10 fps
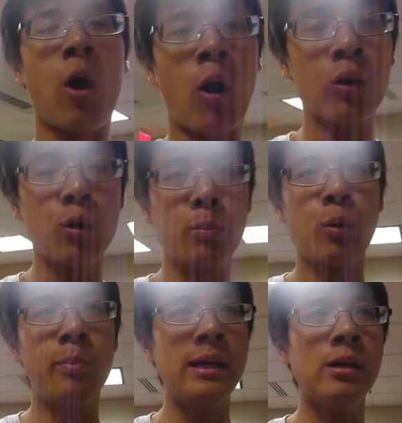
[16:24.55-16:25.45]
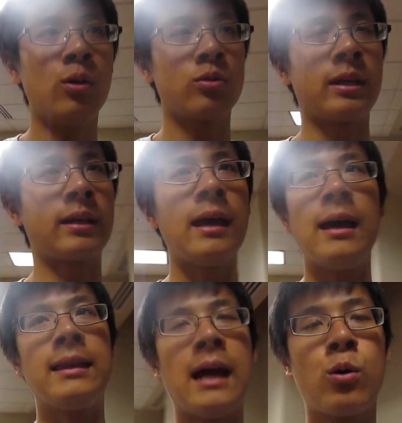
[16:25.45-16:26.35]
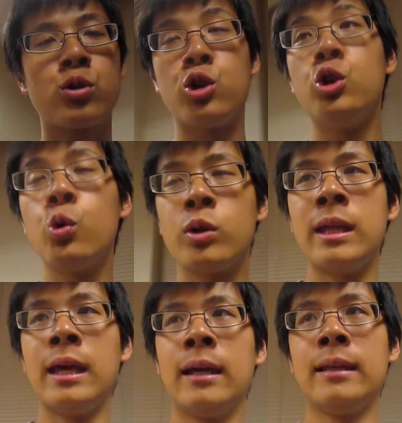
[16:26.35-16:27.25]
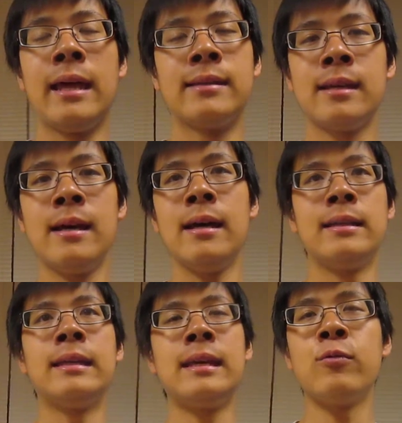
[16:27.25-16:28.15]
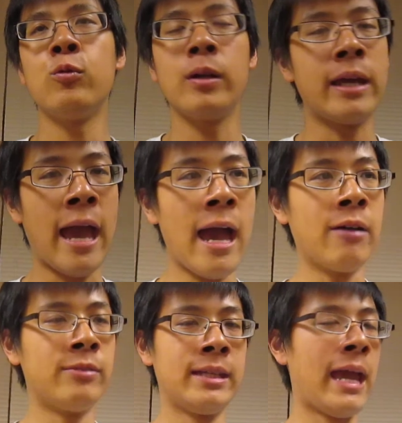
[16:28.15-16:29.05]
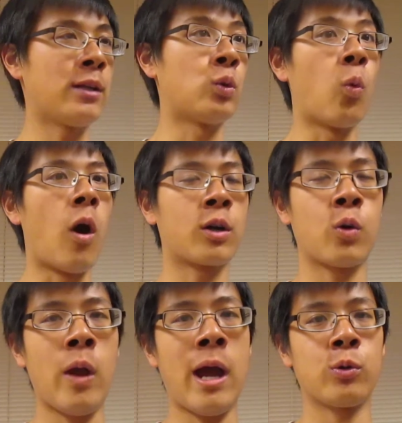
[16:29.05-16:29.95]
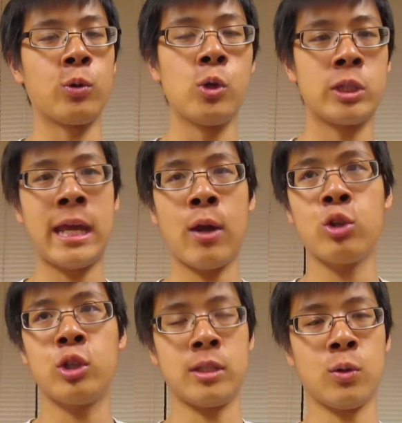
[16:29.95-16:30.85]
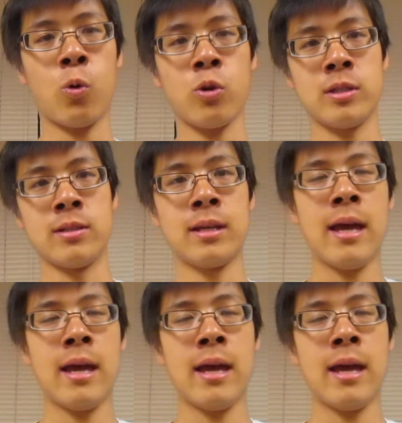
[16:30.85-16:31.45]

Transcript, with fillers: automobiles, like that was a new thing that they didn't really have, and they had to walk around or use carriages and horses.